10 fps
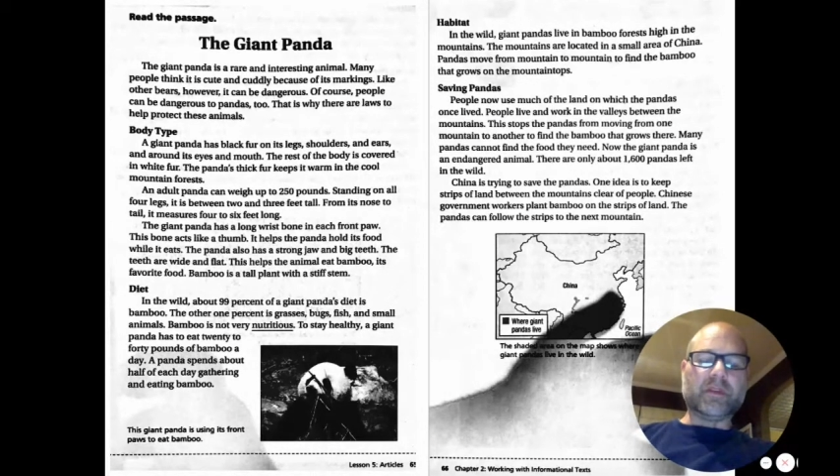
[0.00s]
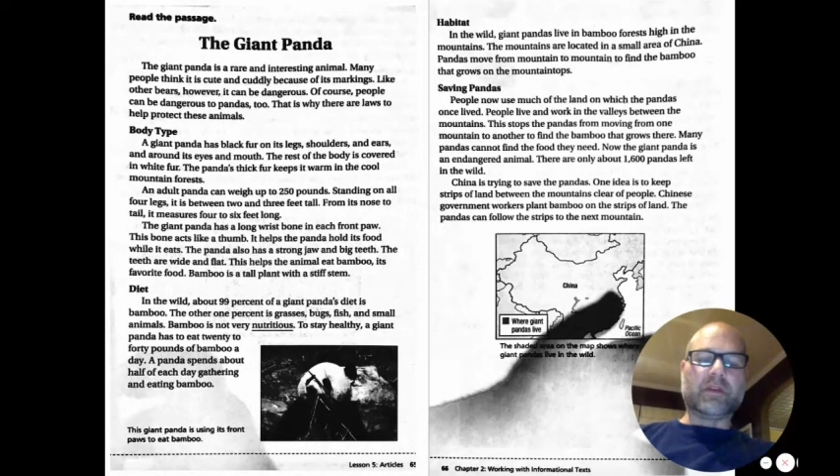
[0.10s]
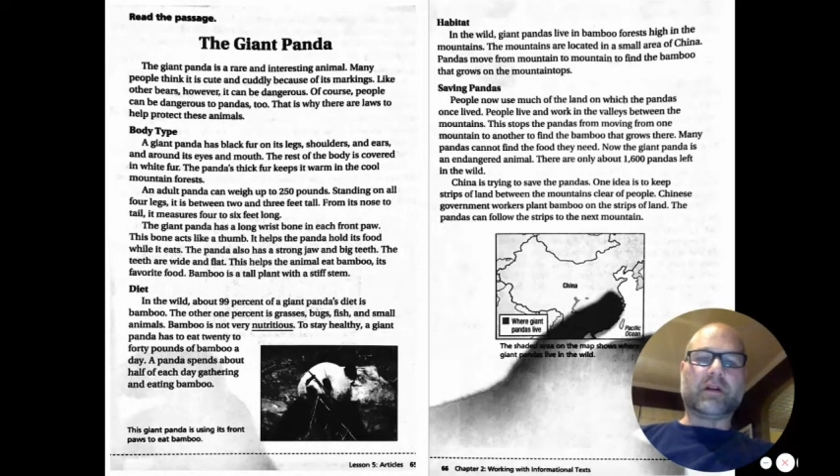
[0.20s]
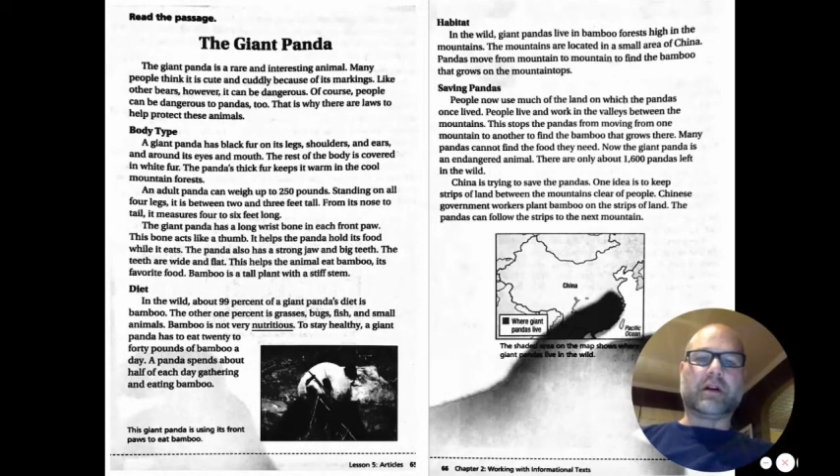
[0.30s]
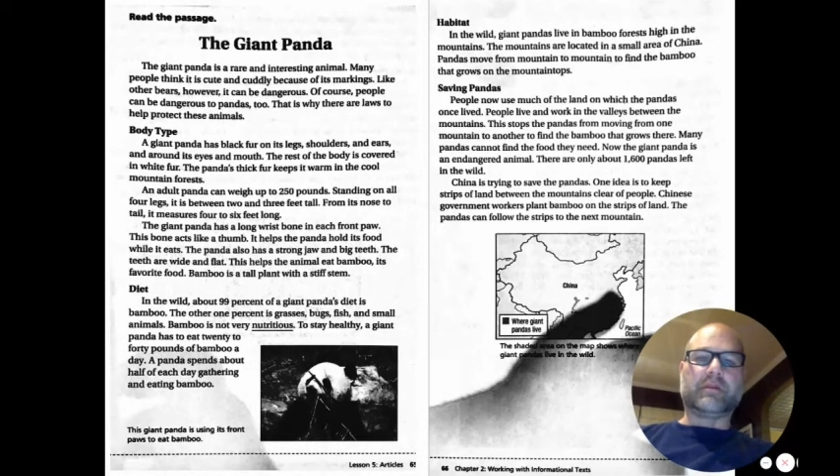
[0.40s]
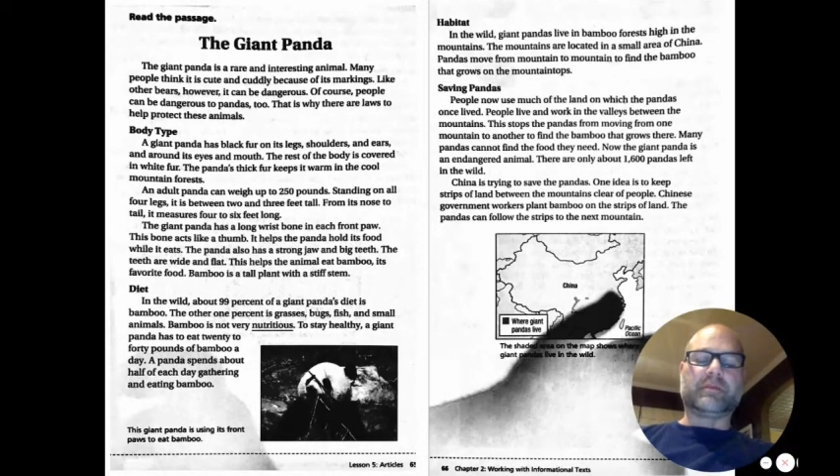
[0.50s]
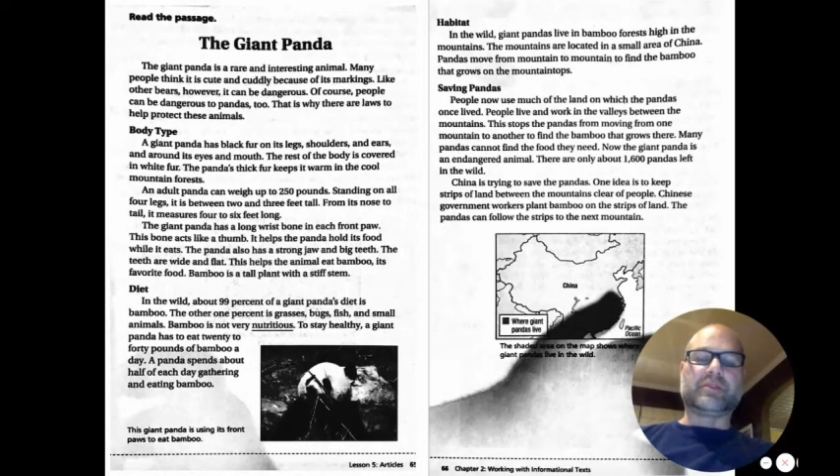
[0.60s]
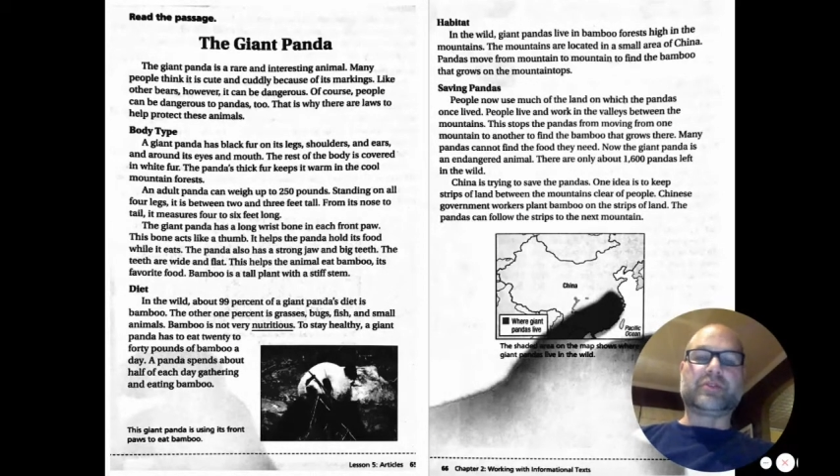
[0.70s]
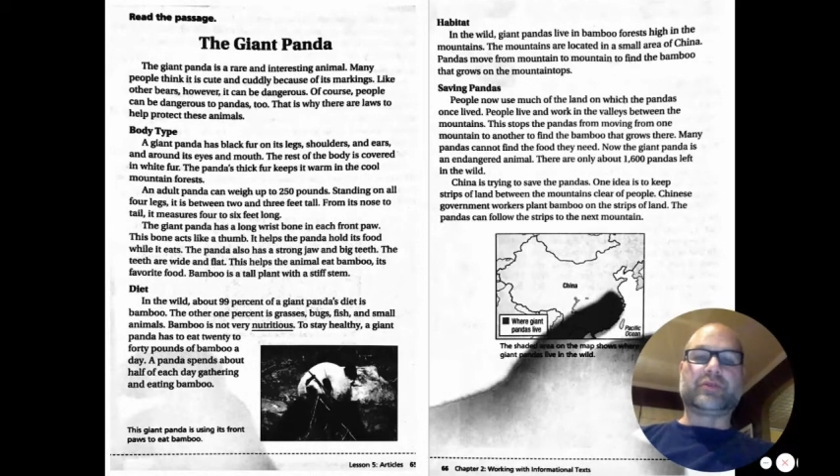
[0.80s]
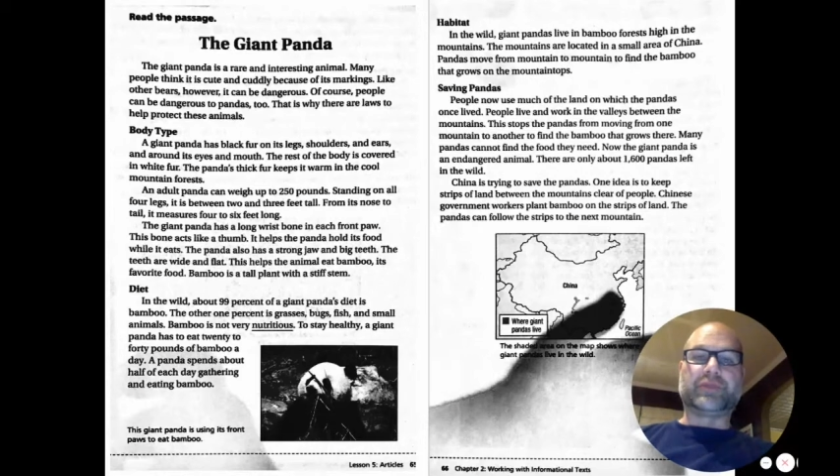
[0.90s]

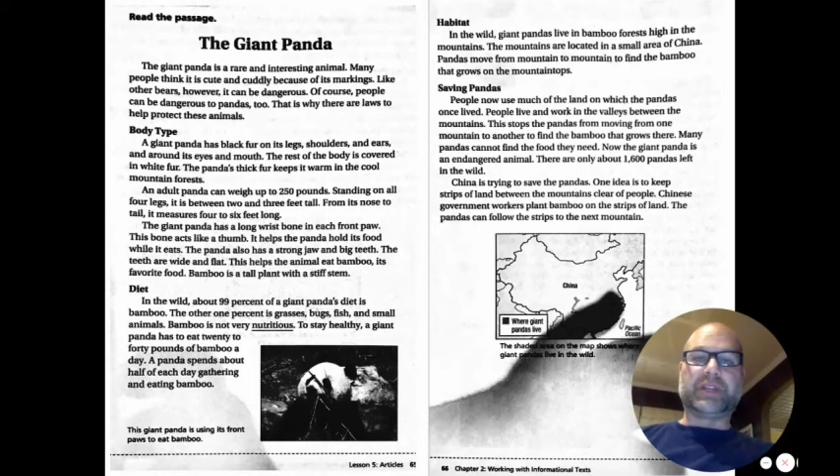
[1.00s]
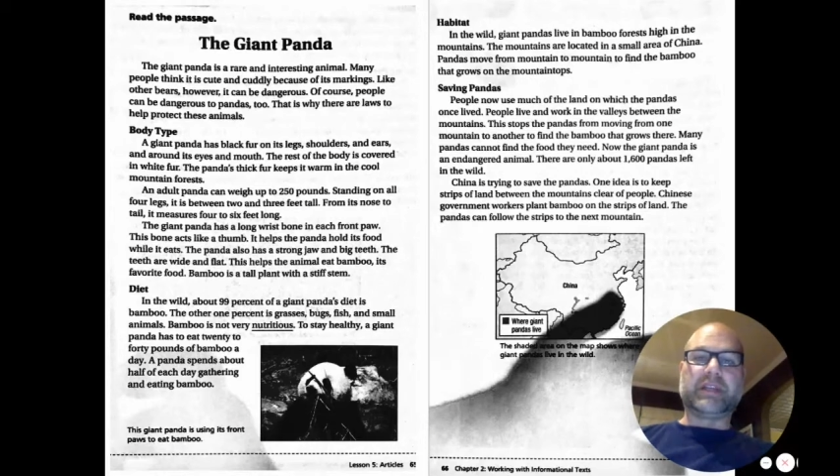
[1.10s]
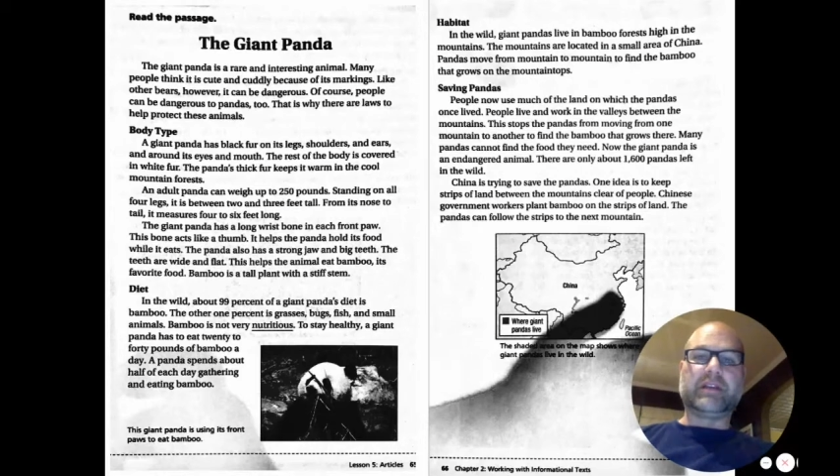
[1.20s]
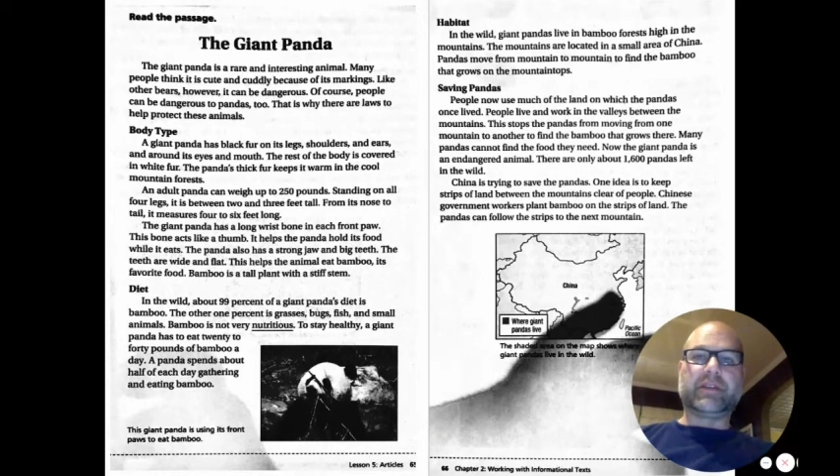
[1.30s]
to read